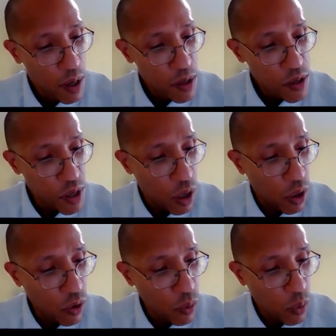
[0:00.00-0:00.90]

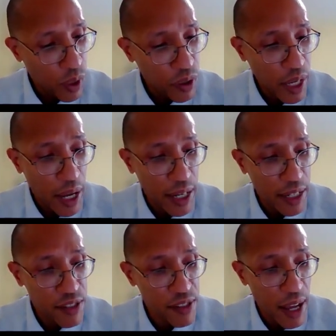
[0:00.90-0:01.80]
So with chaotic
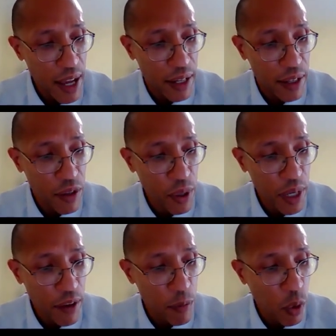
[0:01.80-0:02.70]
slotting, you can
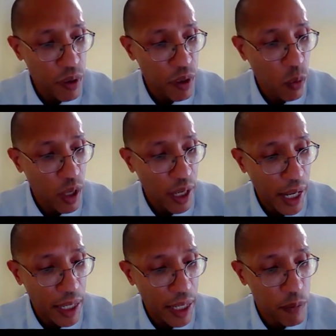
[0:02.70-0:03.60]
have more than one
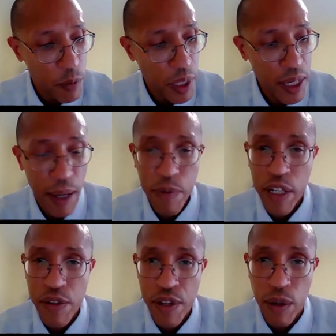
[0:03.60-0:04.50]
item to be kept
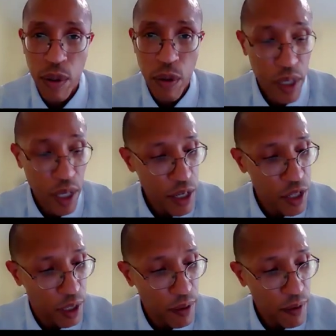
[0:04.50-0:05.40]
in a single
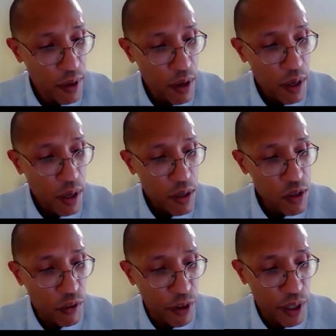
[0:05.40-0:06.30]
location.
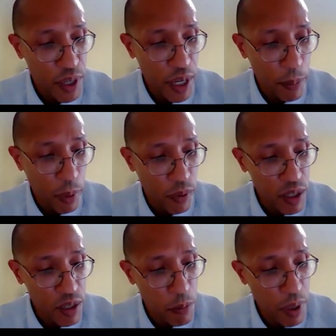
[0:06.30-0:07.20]
So for example,
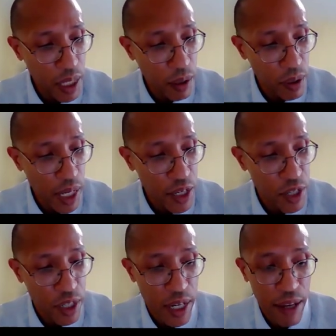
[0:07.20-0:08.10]
this bin
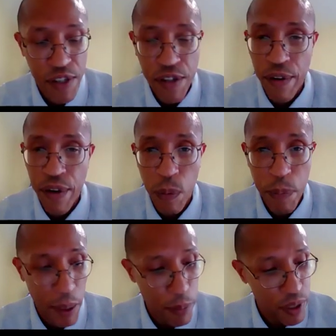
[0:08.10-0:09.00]
location can have cereal,
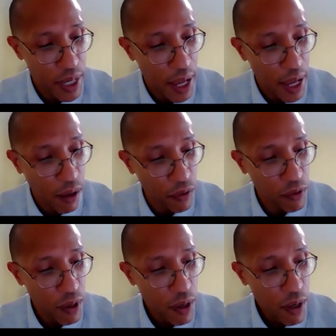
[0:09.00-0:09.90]
paper
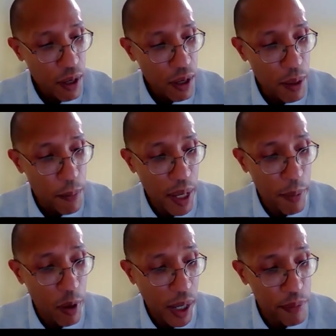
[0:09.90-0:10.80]
towels, and
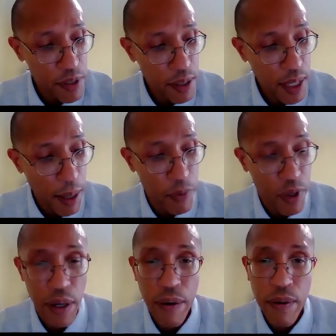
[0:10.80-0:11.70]
baby wipes kept
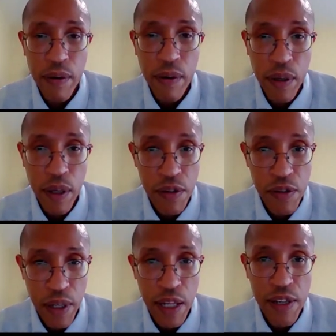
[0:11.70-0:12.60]
there. Okay,
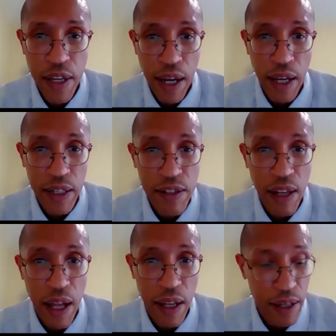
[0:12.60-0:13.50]
so that's chaotic
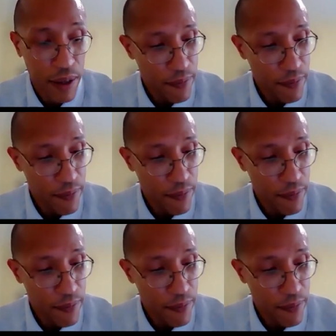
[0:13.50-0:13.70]
slotting.